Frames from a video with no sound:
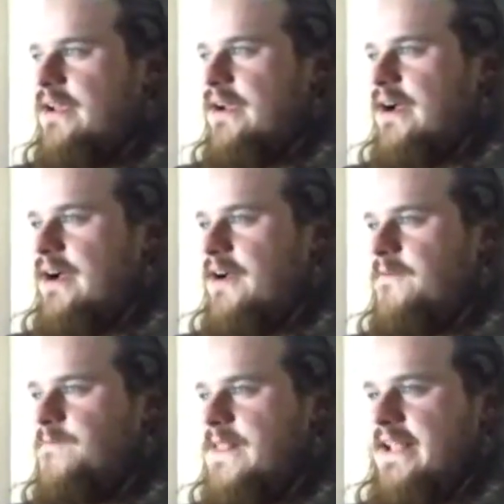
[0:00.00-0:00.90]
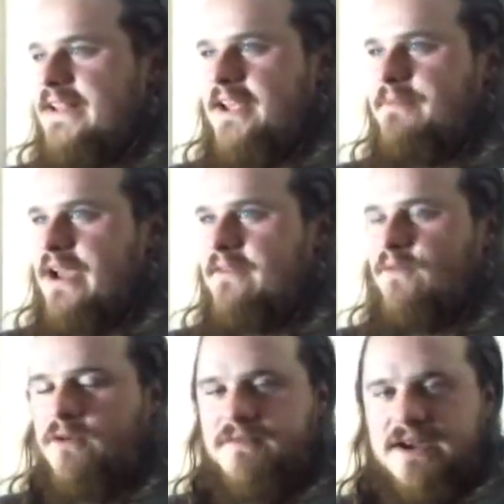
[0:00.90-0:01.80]
that date back
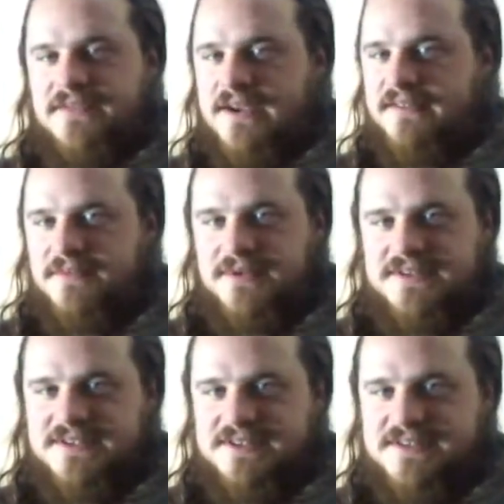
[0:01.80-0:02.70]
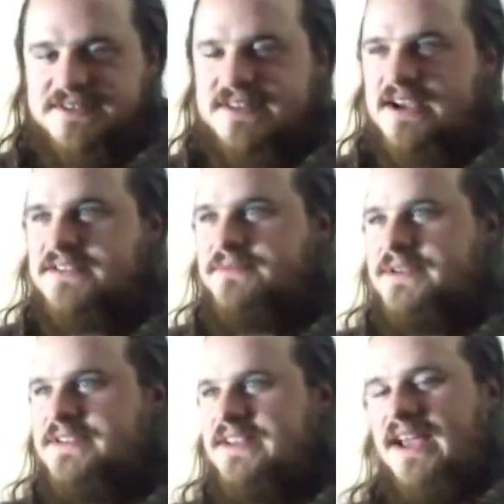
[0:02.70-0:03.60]
4,000 or 5,000 BC, 6,000
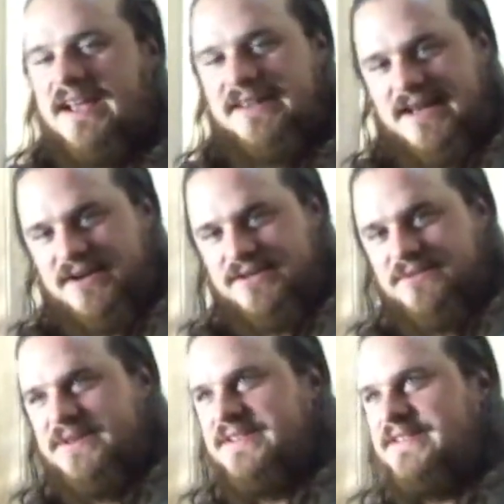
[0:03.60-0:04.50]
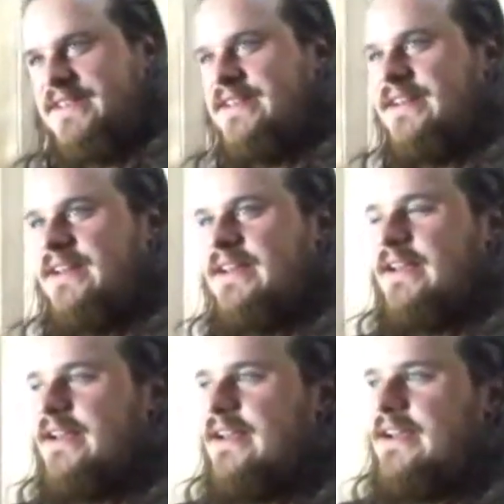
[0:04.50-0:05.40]
BC, 8,000 BC.
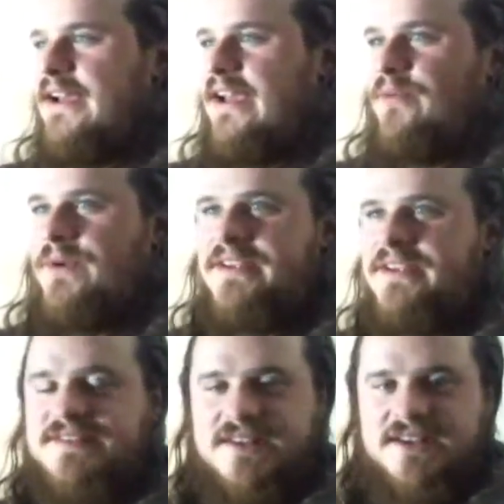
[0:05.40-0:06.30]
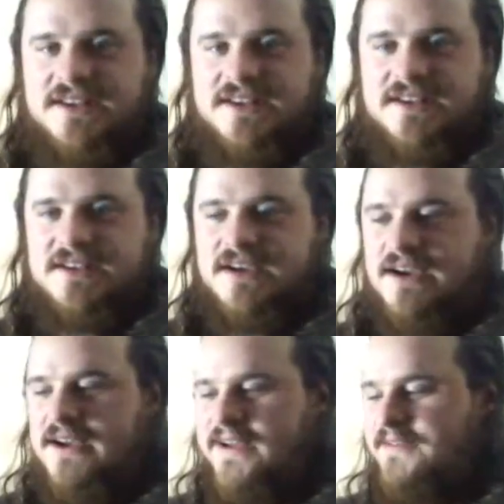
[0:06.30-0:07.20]
And we see,
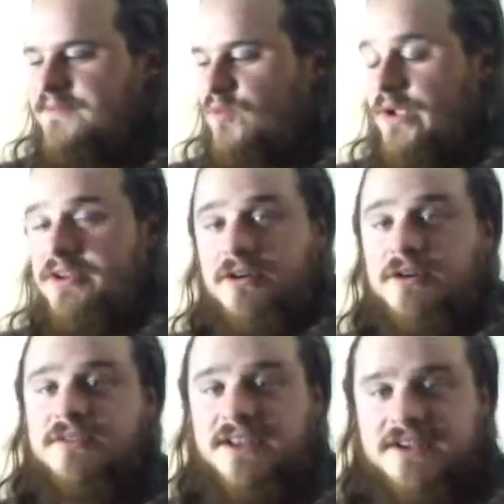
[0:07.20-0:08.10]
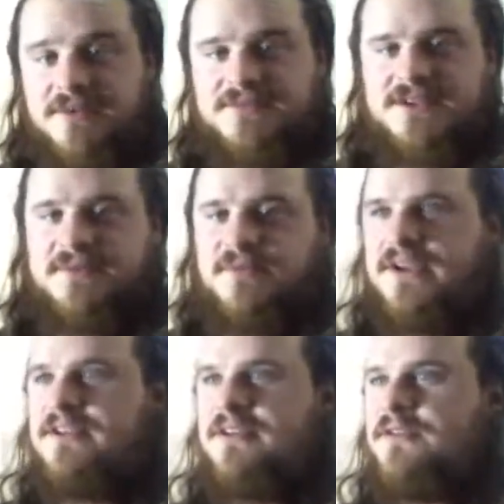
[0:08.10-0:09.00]
we unearth lingams. I mean, we
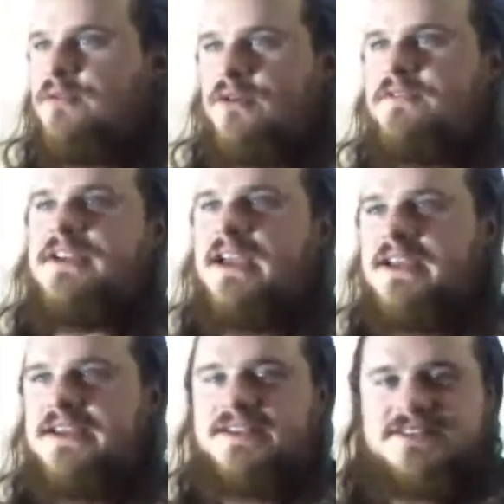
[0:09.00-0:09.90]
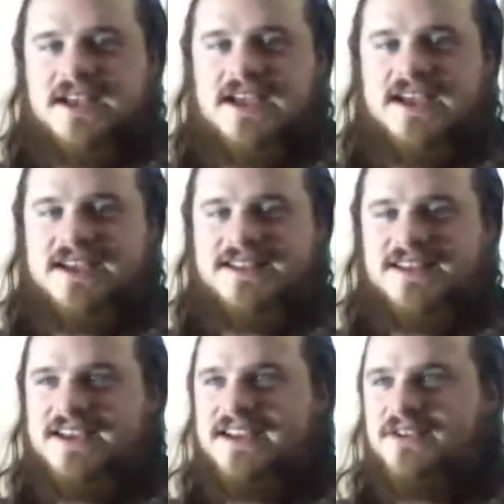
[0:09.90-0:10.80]
unearth Orphic eggs and
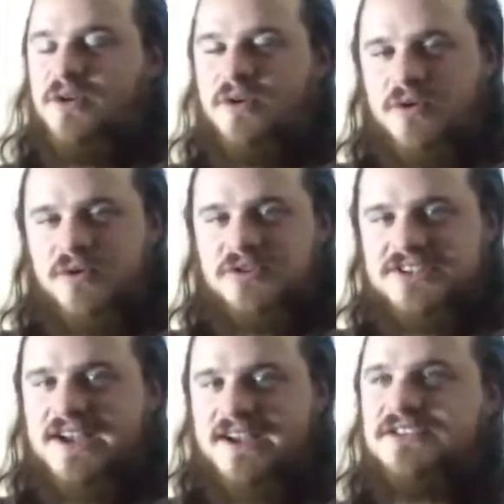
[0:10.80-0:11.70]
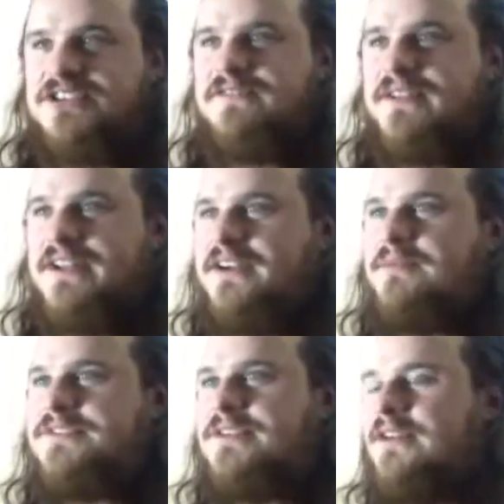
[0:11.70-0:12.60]
old style Shiv
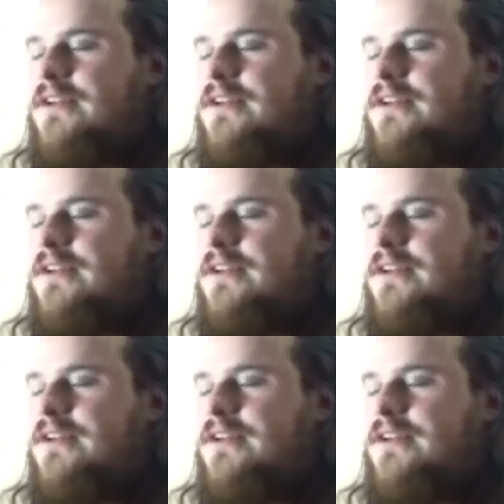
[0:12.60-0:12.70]
lingams